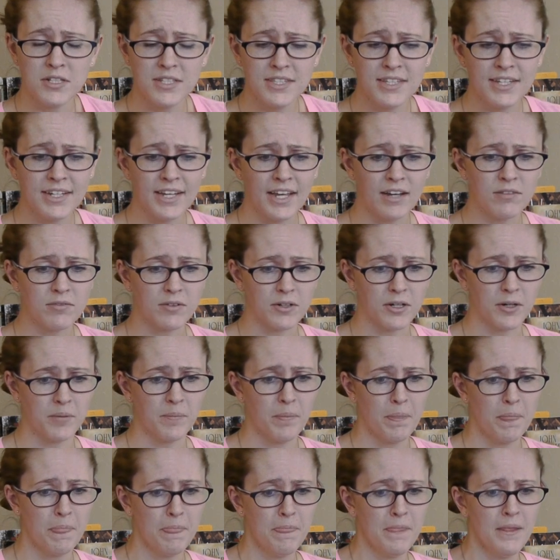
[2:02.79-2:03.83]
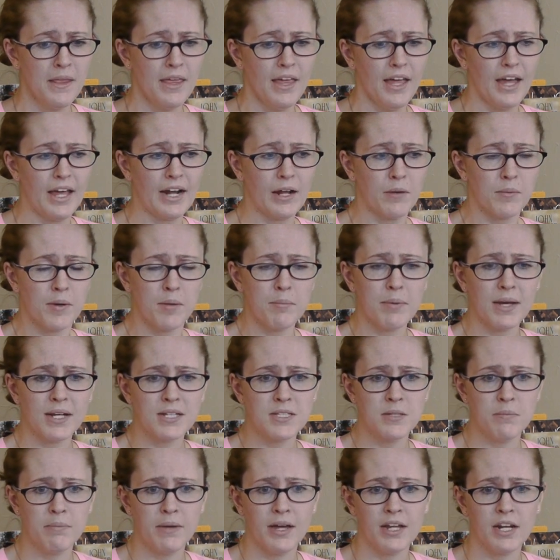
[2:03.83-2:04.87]
thing ever. And I went back
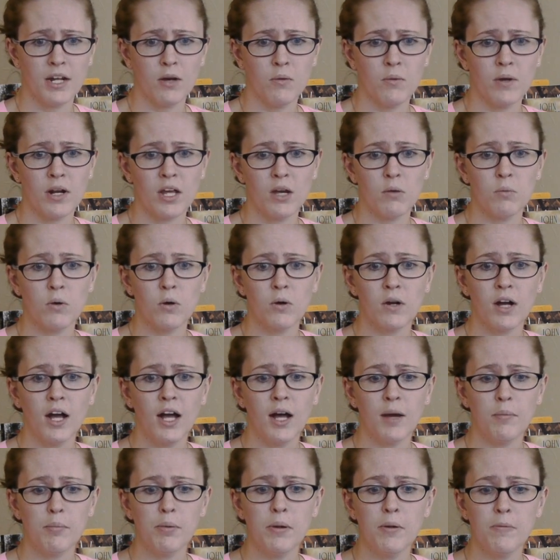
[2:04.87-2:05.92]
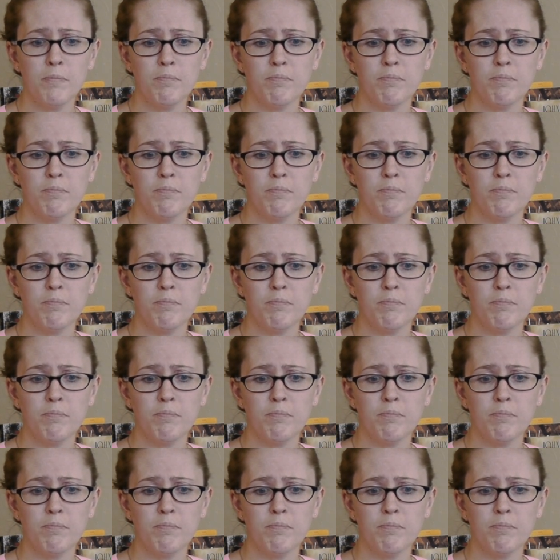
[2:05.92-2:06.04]
to bed, and when I woke up